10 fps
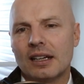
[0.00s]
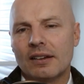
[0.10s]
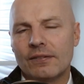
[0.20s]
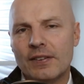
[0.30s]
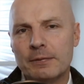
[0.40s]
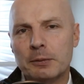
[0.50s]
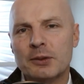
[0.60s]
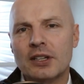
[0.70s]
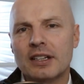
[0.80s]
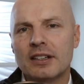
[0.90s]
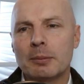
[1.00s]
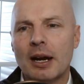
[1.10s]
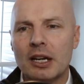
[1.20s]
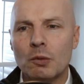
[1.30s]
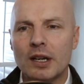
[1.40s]
50% of your
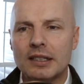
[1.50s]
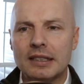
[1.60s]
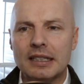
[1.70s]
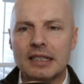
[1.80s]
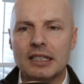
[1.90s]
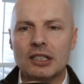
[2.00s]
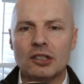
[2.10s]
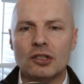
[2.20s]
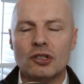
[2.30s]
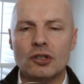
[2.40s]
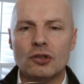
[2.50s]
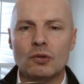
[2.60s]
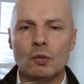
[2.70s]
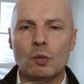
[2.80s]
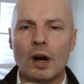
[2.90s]
body weight
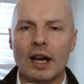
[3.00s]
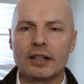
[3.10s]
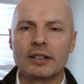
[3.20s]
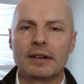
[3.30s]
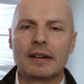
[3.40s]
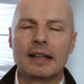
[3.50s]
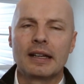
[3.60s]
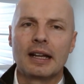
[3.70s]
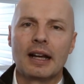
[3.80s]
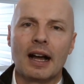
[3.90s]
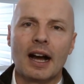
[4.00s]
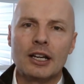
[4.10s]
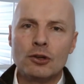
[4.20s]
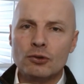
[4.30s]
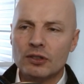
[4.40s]
into water. I
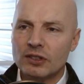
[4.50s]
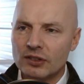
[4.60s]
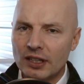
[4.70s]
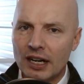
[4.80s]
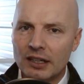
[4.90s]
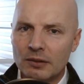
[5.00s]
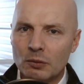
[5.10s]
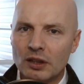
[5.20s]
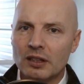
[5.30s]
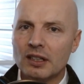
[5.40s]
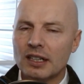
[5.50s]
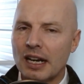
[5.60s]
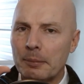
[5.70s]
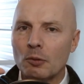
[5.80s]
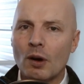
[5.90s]
usually start with a
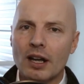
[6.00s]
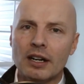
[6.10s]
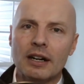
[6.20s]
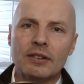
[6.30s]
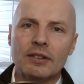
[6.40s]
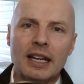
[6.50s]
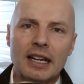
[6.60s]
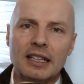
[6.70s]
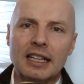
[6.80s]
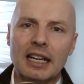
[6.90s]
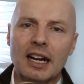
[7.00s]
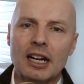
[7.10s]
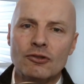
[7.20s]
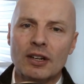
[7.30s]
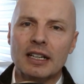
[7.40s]
cup of water every day to get
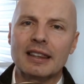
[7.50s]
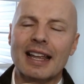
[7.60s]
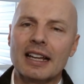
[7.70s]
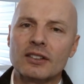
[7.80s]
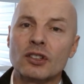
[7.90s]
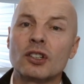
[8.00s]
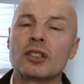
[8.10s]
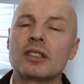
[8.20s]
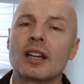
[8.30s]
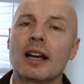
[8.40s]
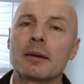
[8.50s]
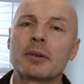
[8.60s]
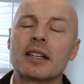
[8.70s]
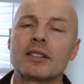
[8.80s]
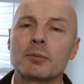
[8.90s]
hydrated. That is a good time
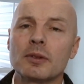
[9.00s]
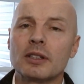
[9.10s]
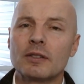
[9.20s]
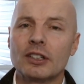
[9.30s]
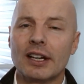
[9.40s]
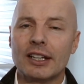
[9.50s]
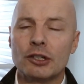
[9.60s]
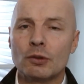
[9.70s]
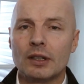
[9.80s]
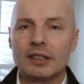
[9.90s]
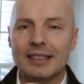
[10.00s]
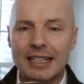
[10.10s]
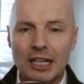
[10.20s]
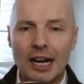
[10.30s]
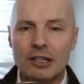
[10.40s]
because, believe it or not, you are
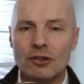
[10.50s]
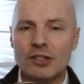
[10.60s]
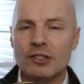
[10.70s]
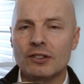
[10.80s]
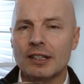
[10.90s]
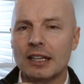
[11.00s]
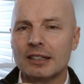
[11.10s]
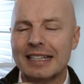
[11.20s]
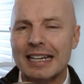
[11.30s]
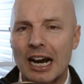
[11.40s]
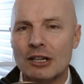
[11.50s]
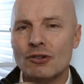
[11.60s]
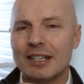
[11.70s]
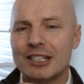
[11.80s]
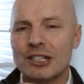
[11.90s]

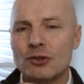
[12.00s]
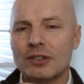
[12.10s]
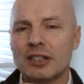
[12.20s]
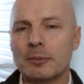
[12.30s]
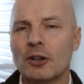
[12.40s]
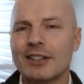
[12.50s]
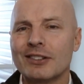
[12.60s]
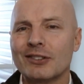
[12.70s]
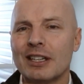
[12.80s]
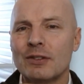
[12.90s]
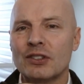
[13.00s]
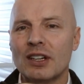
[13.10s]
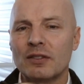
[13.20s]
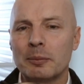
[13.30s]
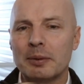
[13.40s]
dehydrated usually in the morning. So give
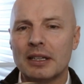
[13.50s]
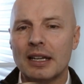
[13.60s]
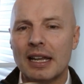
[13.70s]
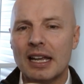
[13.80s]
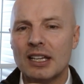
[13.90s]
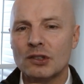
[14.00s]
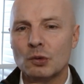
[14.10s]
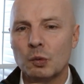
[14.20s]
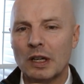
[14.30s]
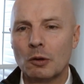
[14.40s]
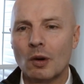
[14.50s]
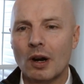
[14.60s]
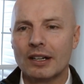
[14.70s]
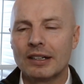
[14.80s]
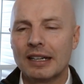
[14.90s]
yourself a big swig of water,